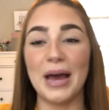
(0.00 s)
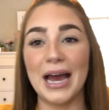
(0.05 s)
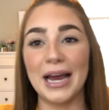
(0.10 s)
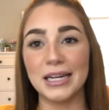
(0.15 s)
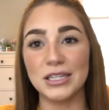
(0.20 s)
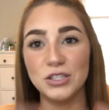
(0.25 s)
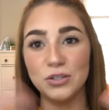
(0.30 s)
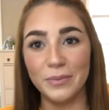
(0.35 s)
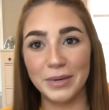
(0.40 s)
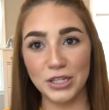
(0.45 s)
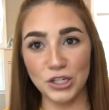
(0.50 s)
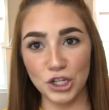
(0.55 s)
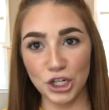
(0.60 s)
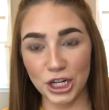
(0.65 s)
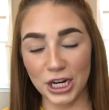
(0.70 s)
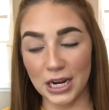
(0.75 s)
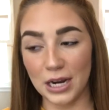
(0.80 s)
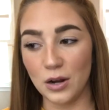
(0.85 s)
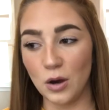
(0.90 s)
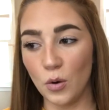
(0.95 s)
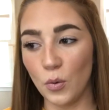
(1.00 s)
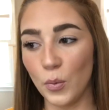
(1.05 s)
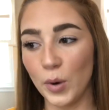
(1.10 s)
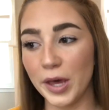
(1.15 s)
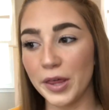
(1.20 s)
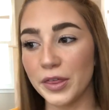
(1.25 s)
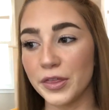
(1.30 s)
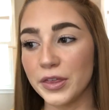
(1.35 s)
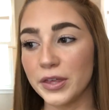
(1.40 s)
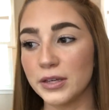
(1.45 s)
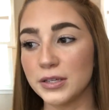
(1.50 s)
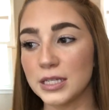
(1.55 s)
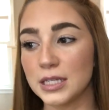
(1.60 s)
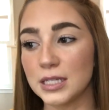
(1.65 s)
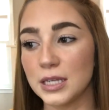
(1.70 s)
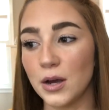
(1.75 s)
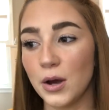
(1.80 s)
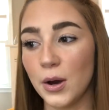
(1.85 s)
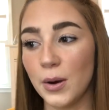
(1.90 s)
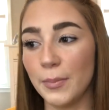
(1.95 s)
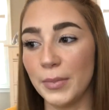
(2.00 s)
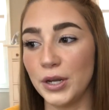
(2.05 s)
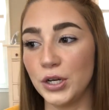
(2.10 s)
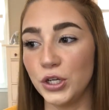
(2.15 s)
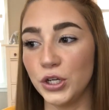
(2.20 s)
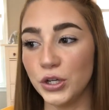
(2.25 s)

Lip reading: back to my channel with some